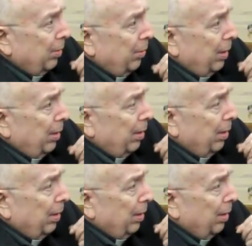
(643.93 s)
will
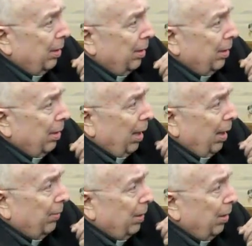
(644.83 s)

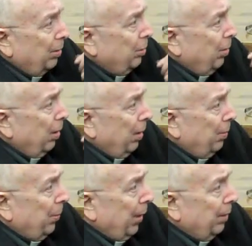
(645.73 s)
have a cultural
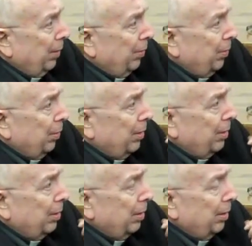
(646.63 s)
impact, if you wish.
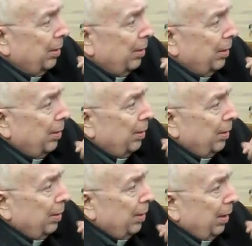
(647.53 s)

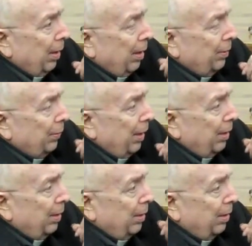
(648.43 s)
And
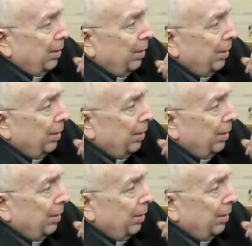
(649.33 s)
finally,